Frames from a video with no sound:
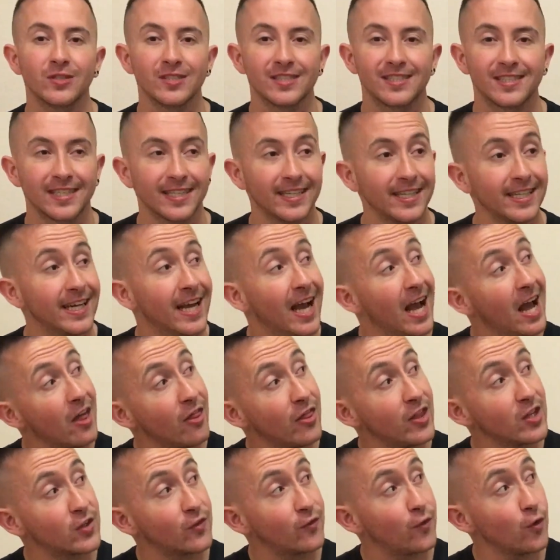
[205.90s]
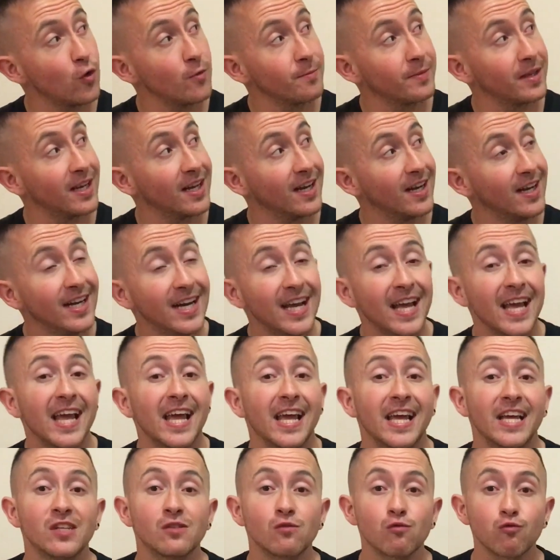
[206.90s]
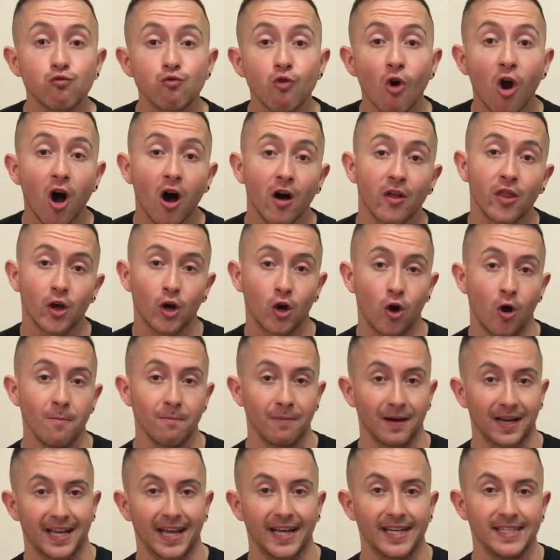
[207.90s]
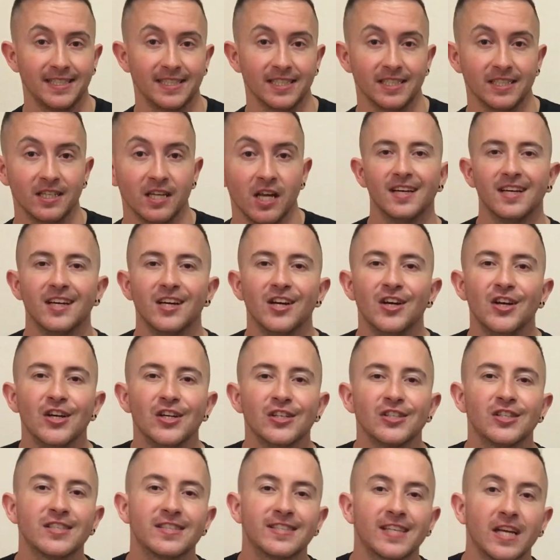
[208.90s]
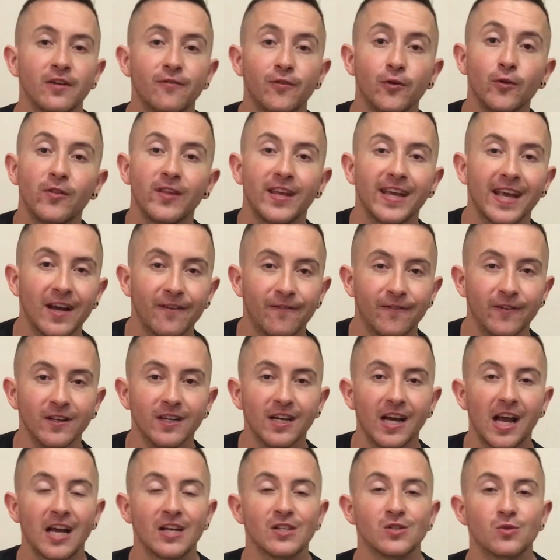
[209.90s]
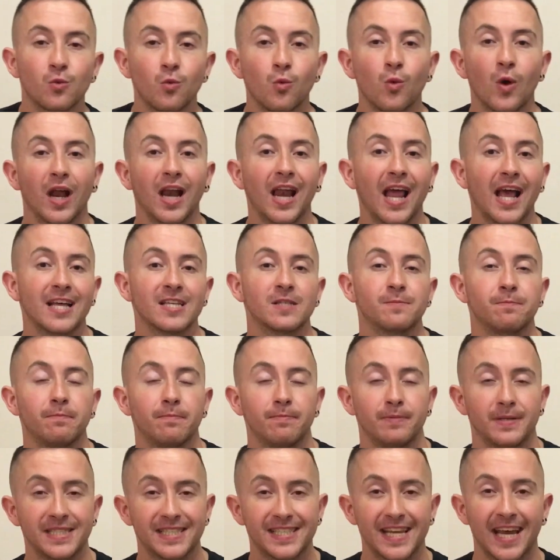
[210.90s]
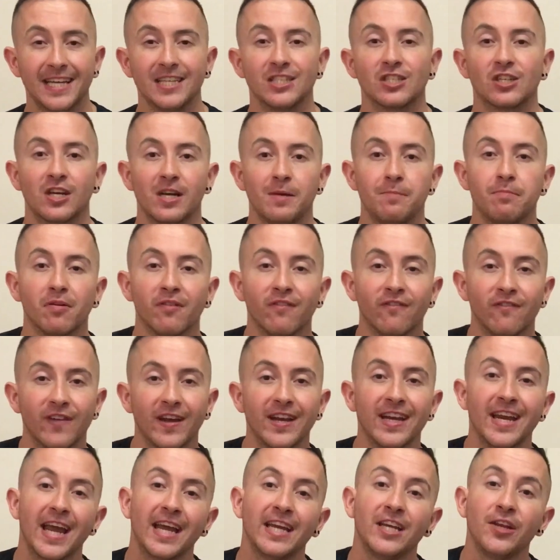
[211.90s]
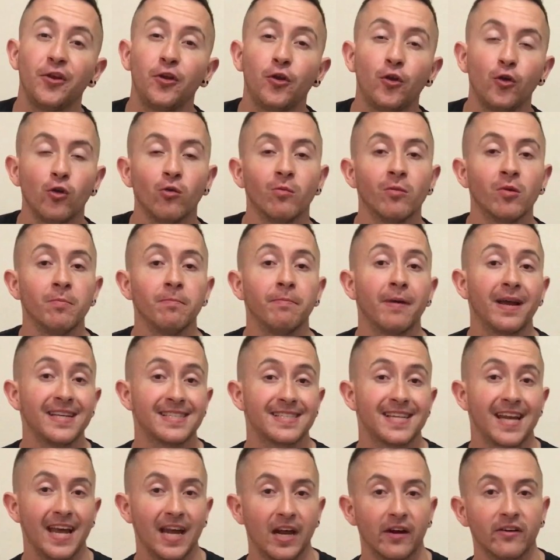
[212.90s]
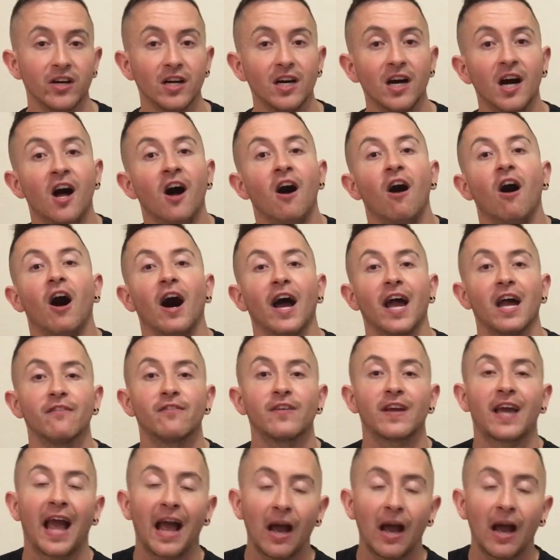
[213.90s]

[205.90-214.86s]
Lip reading: can see, this formula is rather complicated. To save you the effort, as well as potentially prevent any human-based error, I have